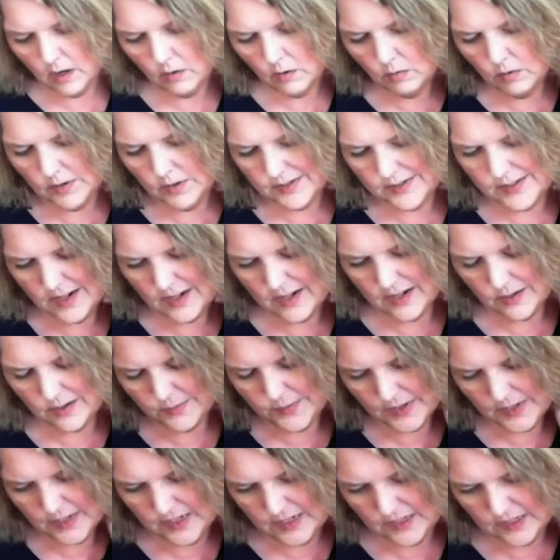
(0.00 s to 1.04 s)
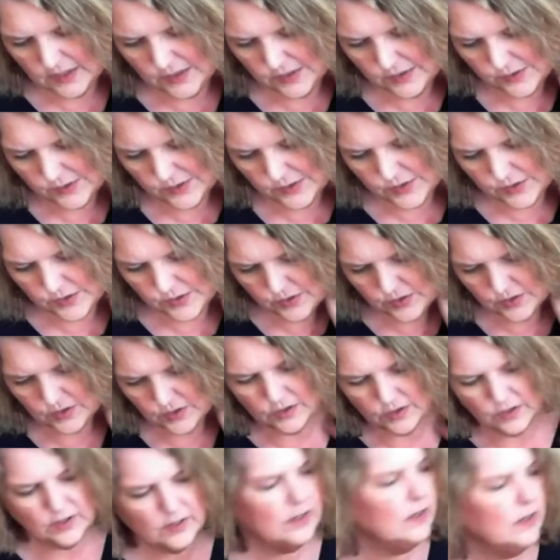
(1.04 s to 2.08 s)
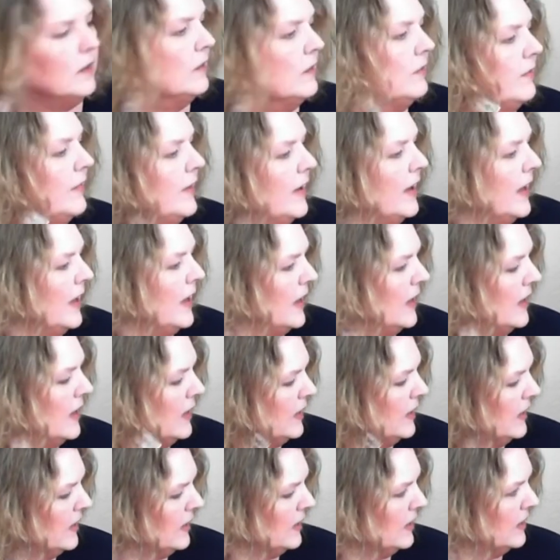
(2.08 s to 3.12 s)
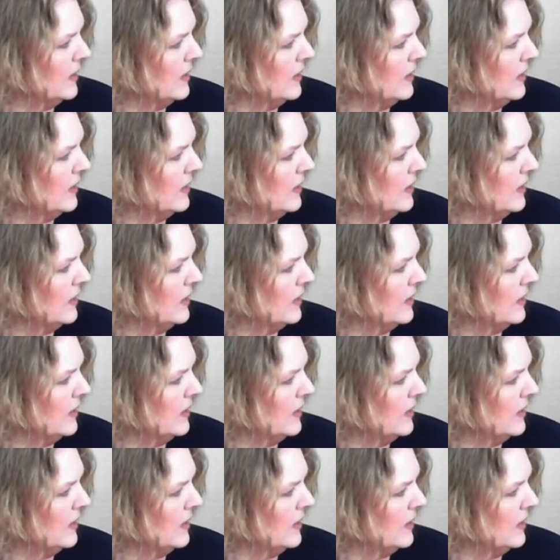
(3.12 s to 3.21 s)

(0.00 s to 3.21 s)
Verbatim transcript: What deck am I going to use to clarify?